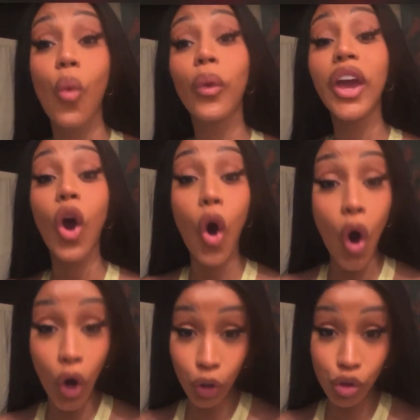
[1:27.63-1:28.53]
we
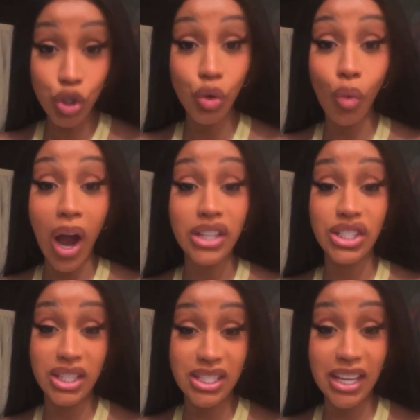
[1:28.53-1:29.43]
all used to
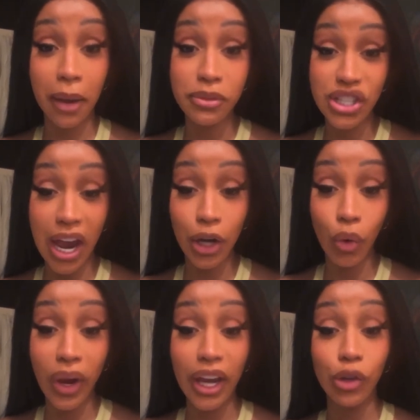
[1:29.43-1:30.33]
watch the same
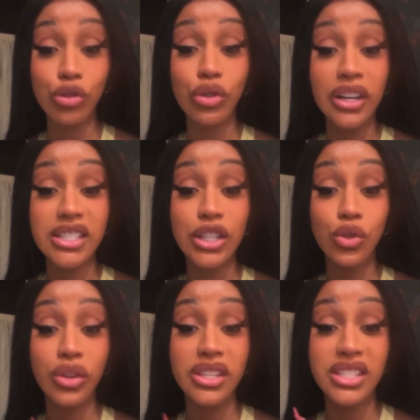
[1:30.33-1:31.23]
channel and used to listen
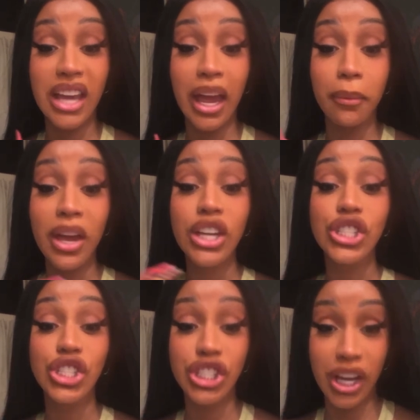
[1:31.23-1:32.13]
to the same
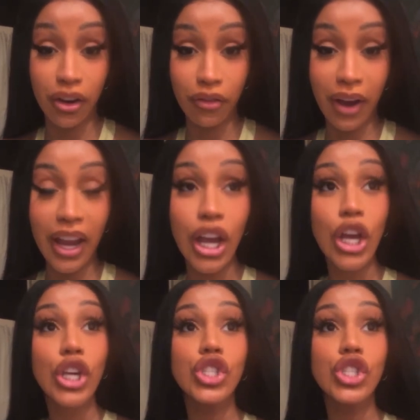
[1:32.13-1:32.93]
shit, right?